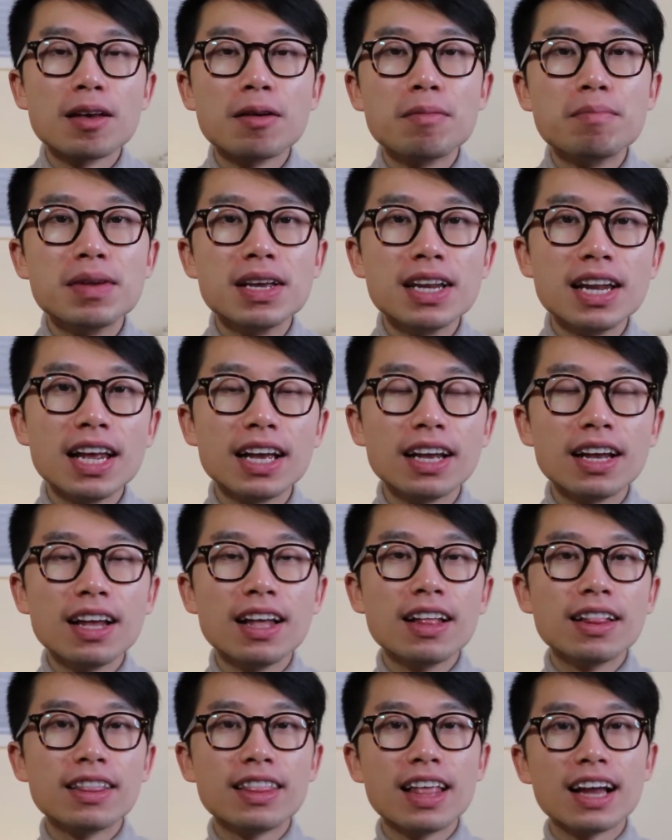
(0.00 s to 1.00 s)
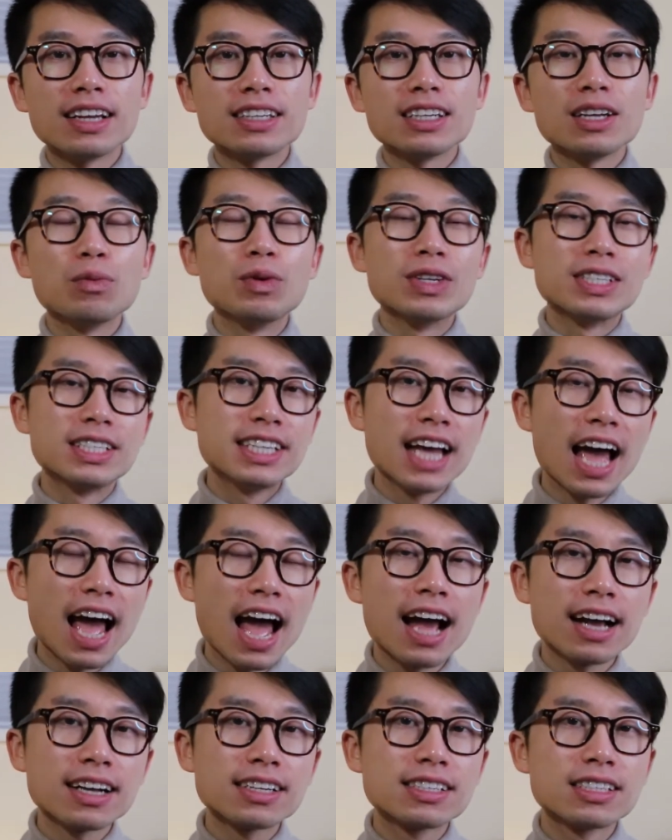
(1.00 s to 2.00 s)
meaning that it was
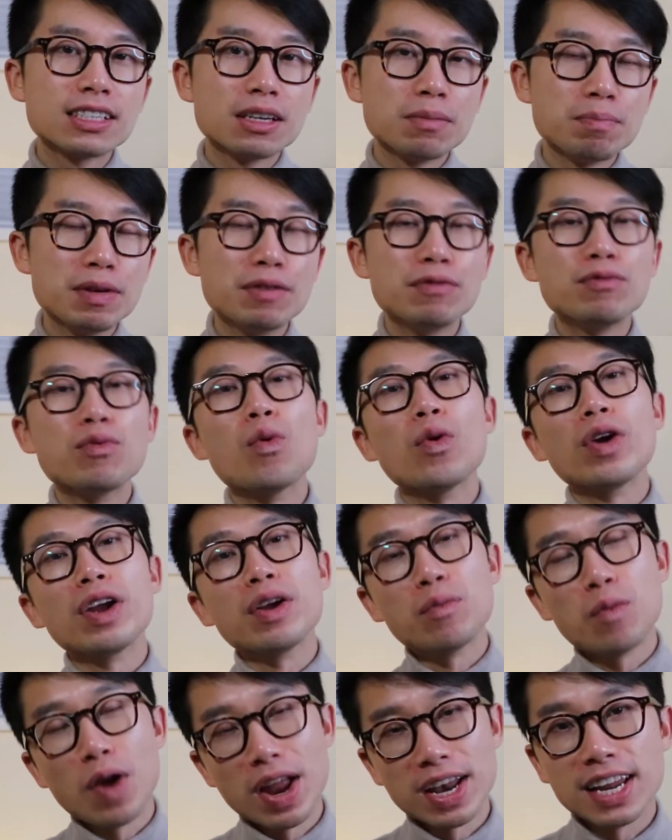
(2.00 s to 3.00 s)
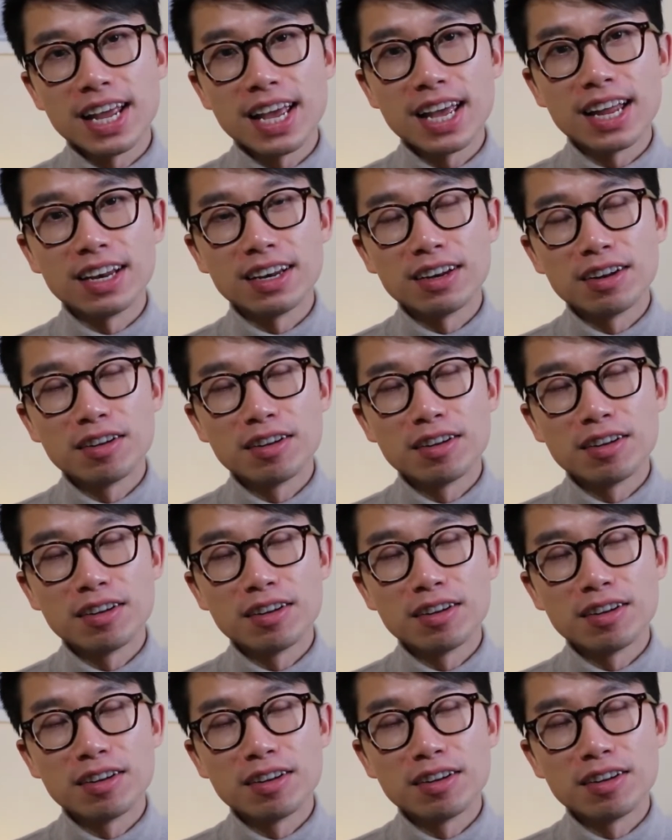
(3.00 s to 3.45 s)
taxed before it went in,